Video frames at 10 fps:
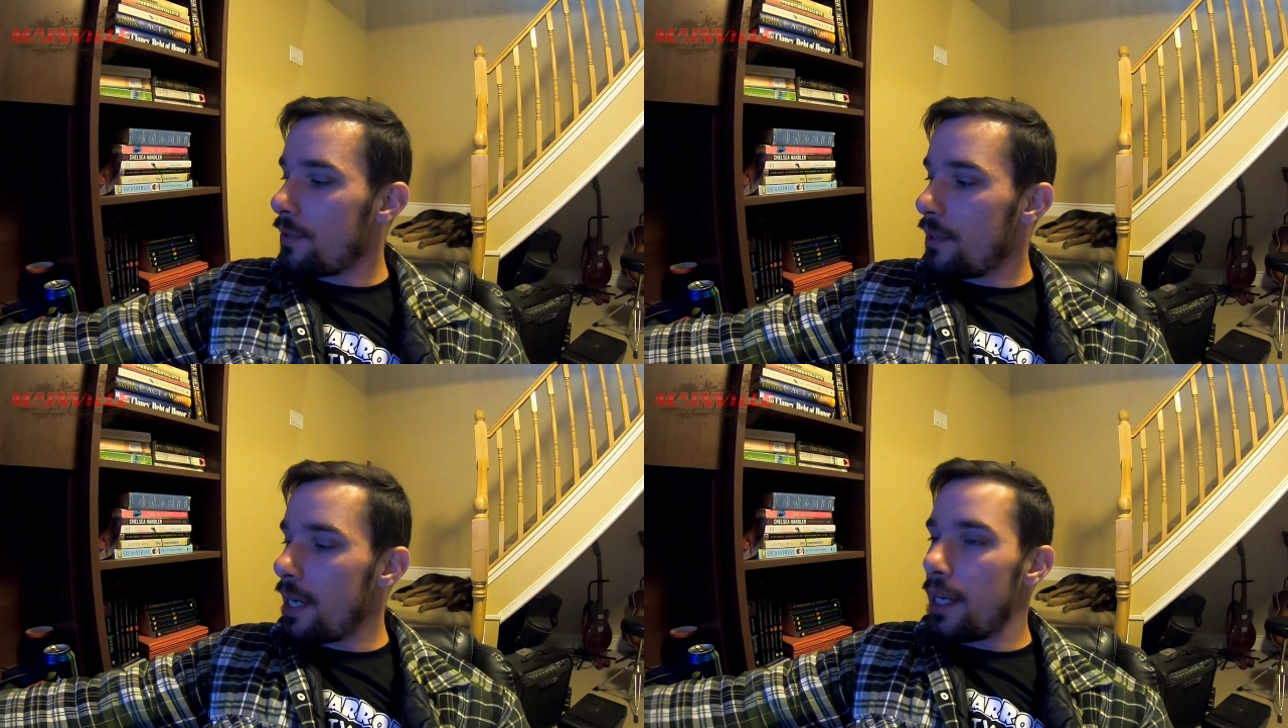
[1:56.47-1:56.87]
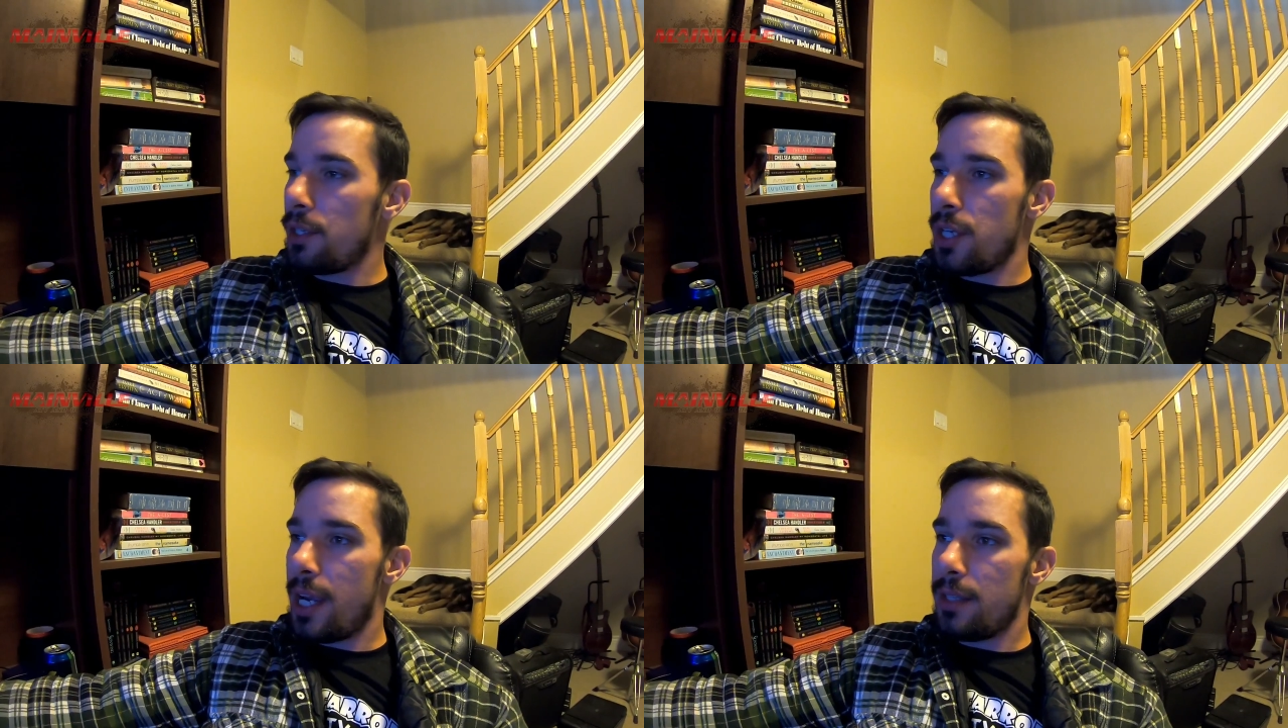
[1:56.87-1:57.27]
they get a
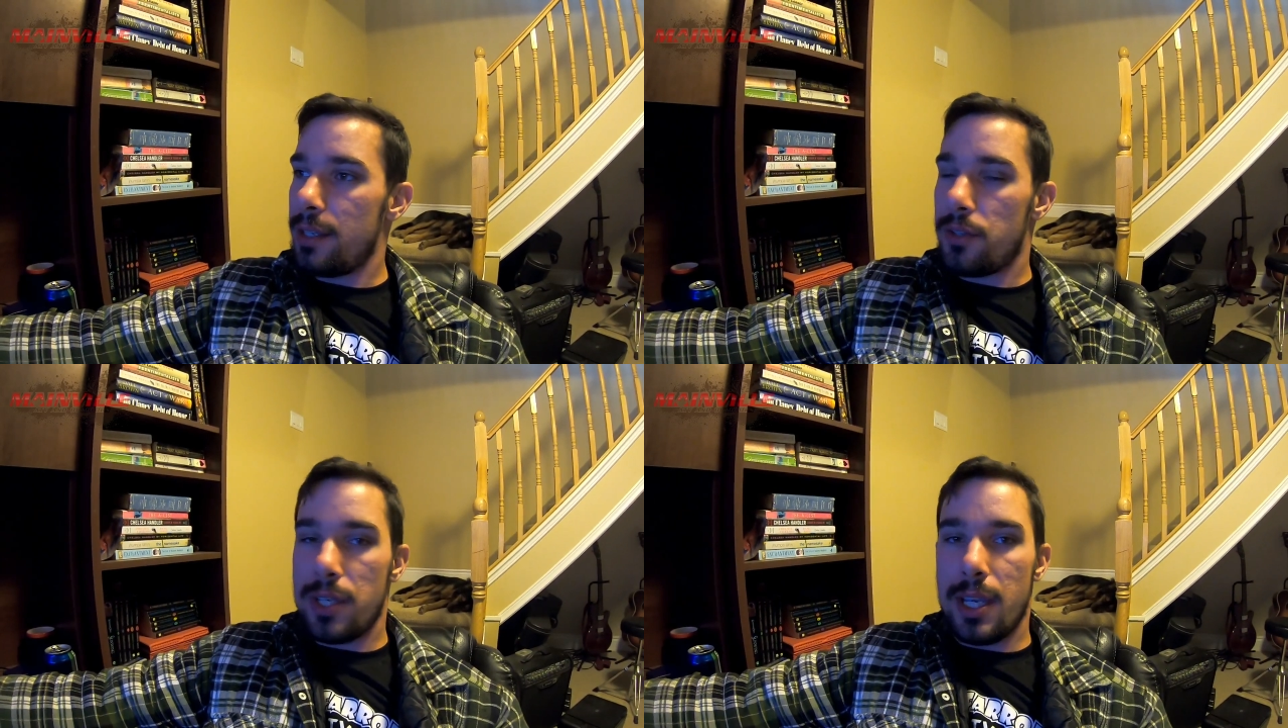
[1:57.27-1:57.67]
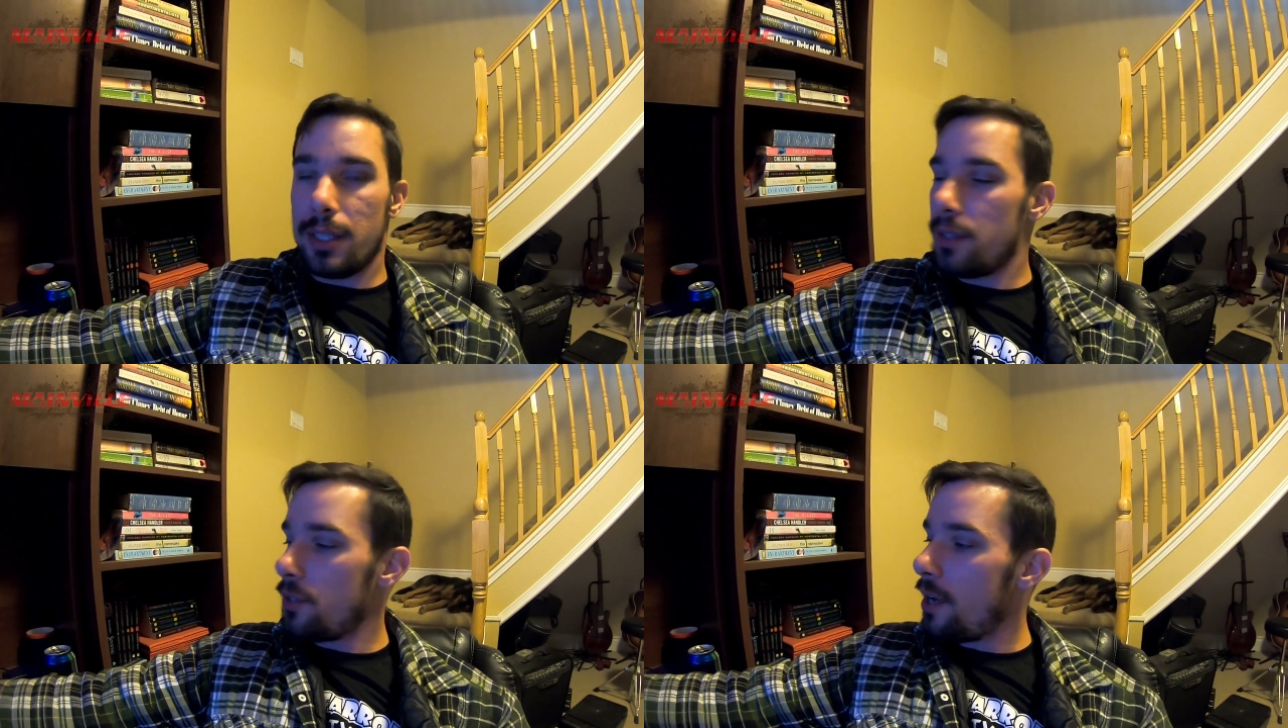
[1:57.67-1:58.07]
chance at seeing
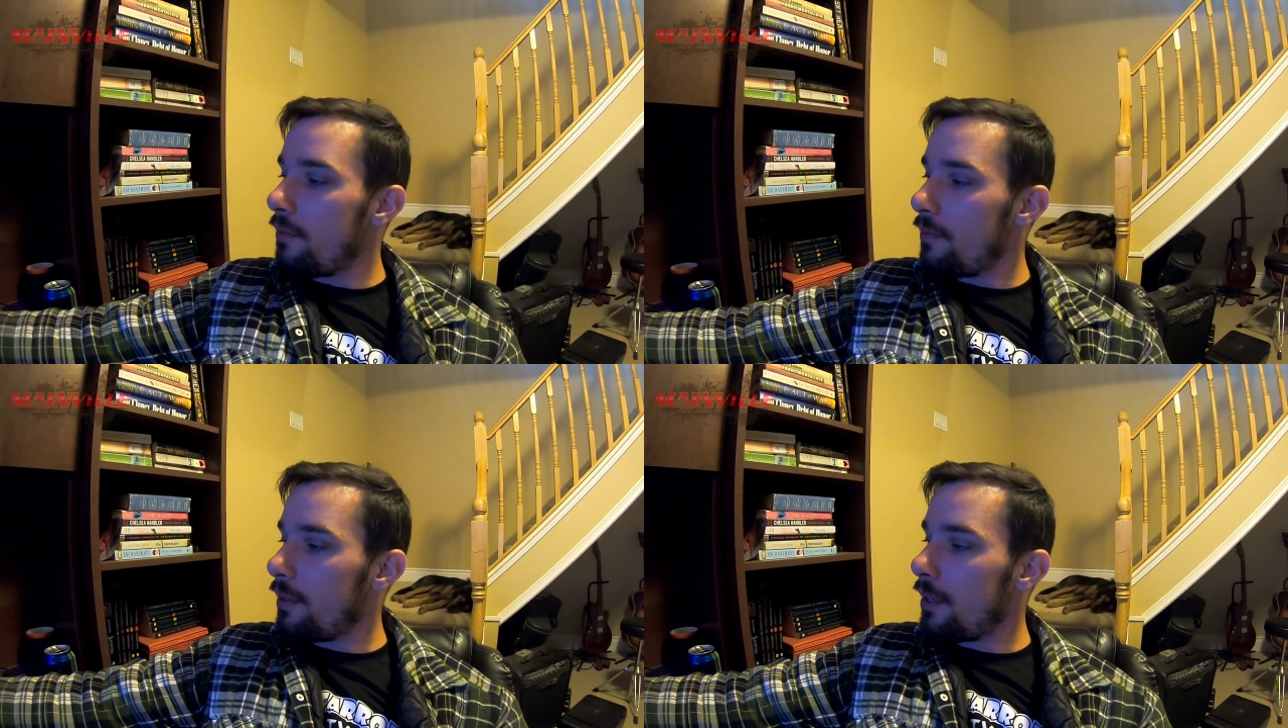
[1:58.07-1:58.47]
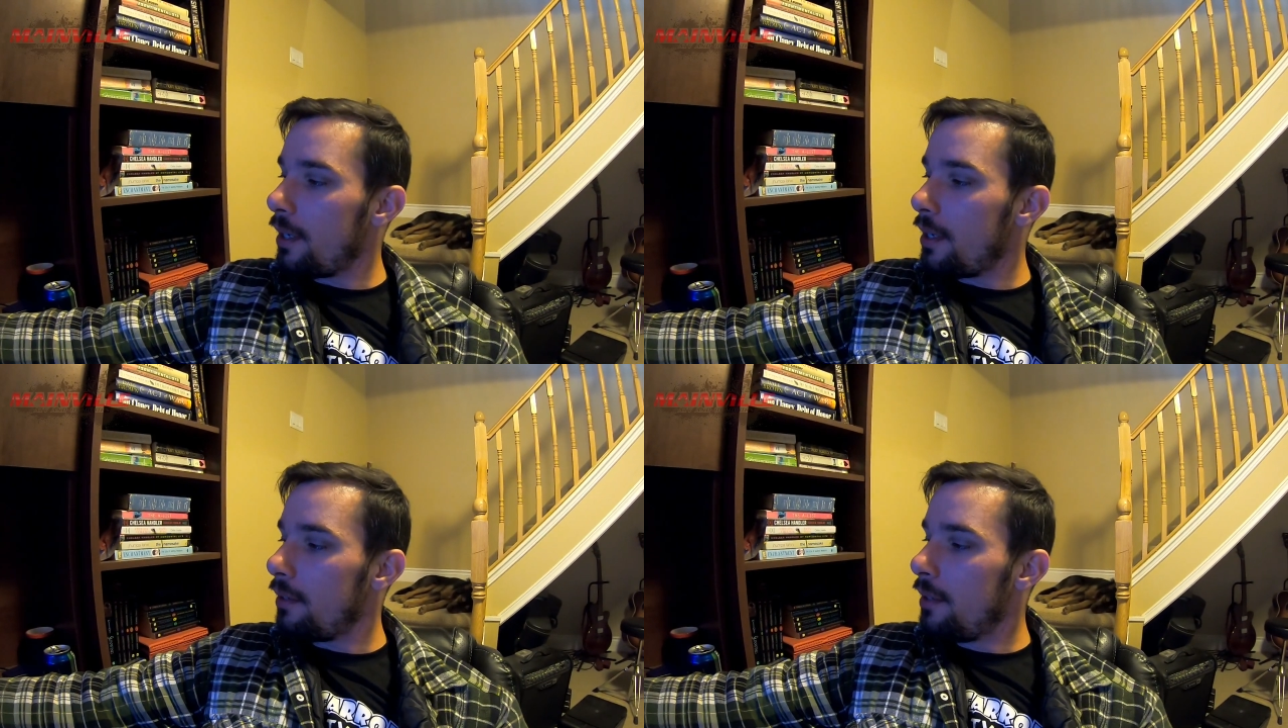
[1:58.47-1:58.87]
this stuff,
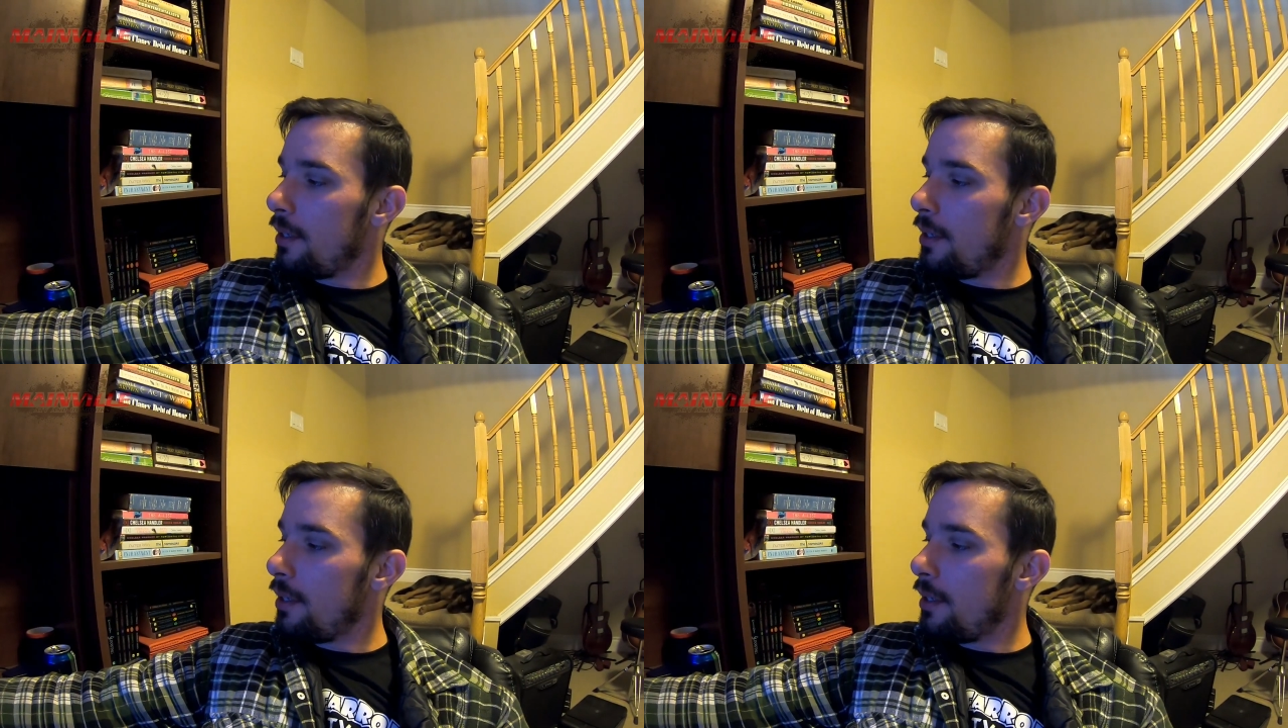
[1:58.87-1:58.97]
and